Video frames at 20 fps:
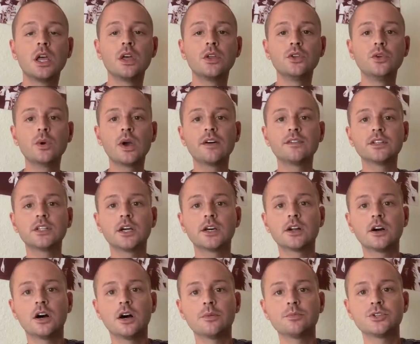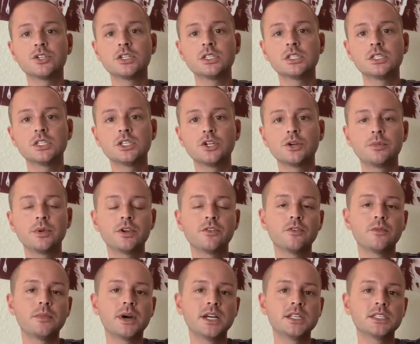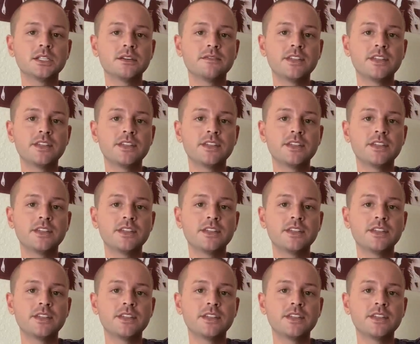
you have a lot of options, and you're being reminded